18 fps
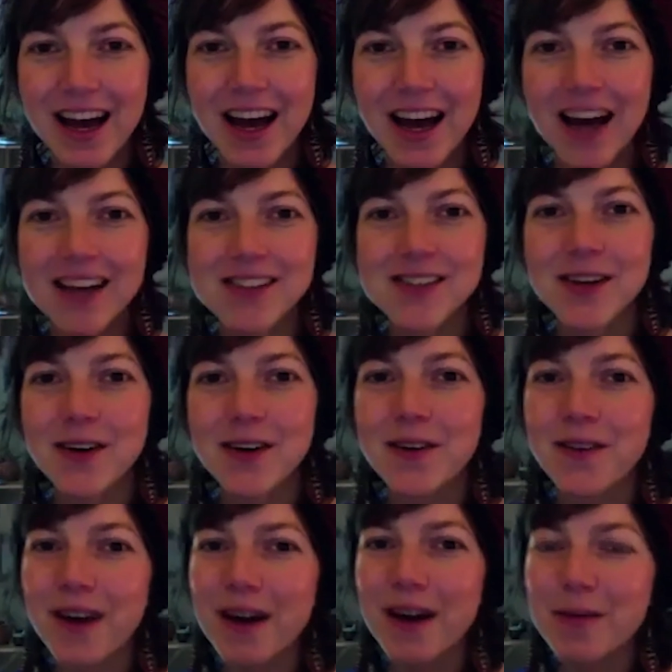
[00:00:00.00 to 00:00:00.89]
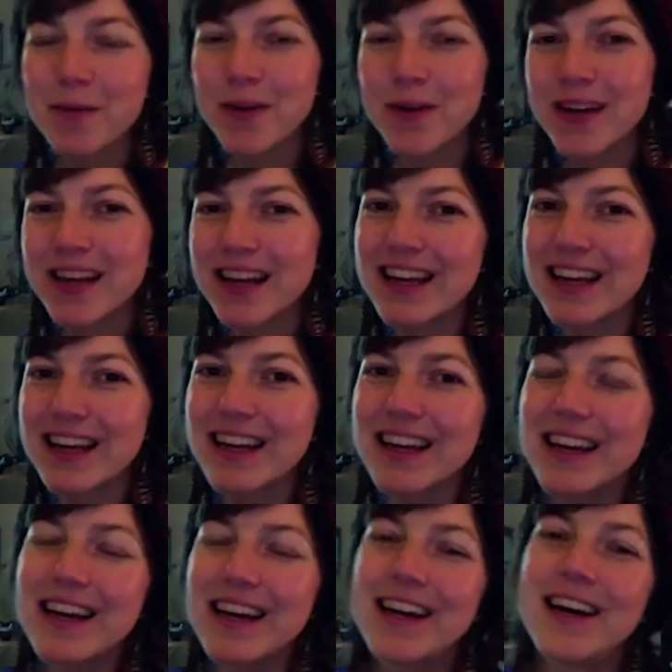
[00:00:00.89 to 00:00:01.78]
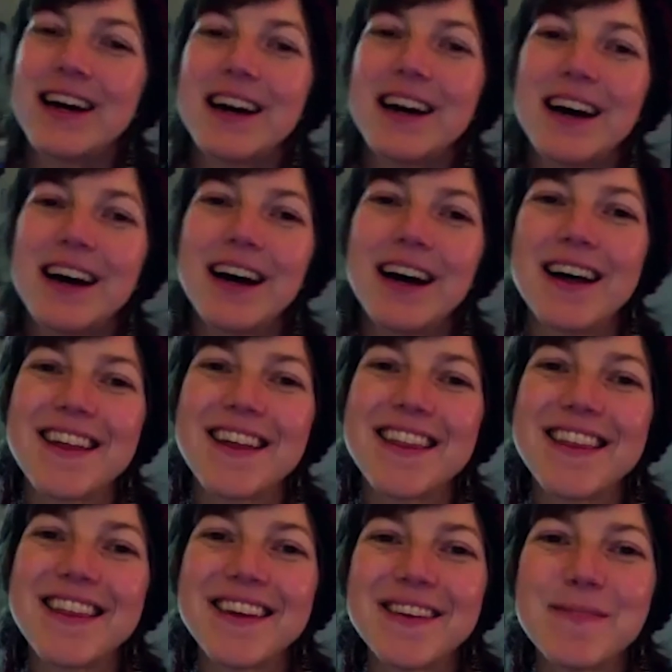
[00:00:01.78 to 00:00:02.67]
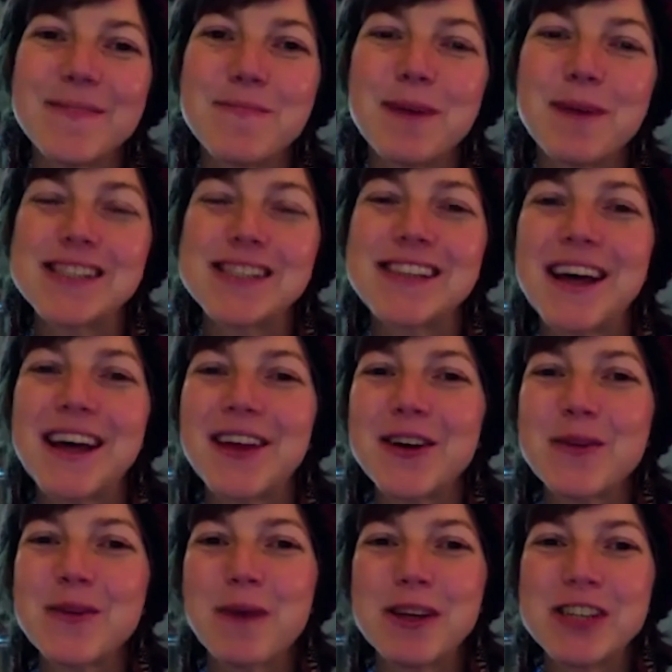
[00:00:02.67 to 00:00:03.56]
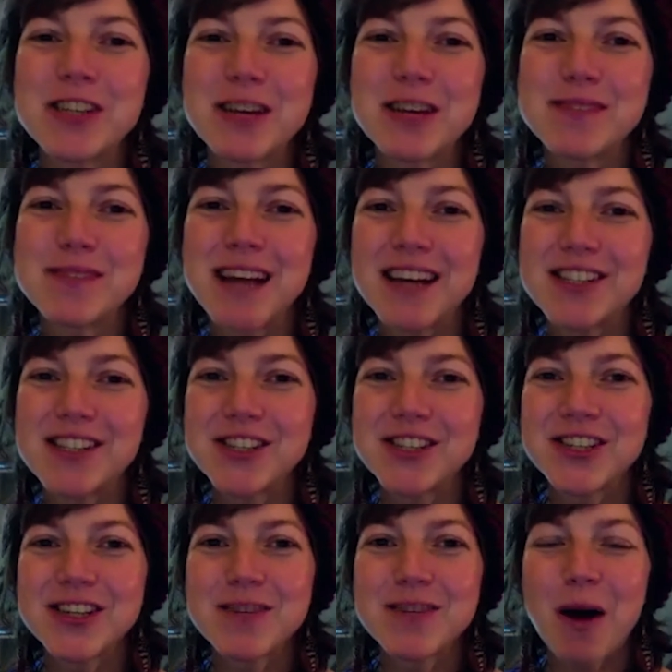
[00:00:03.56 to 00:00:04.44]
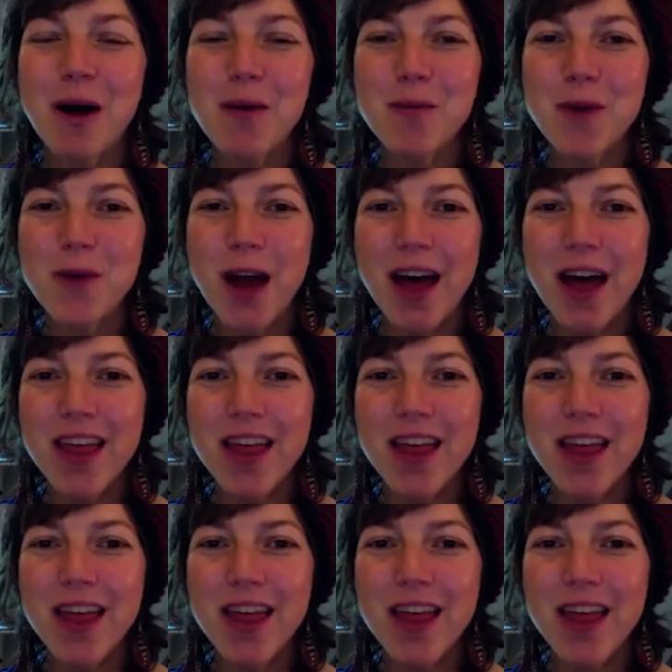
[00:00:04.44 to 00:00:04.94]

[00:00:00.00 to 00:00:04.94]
so I'm reading the bestseller by James Nestor about breath.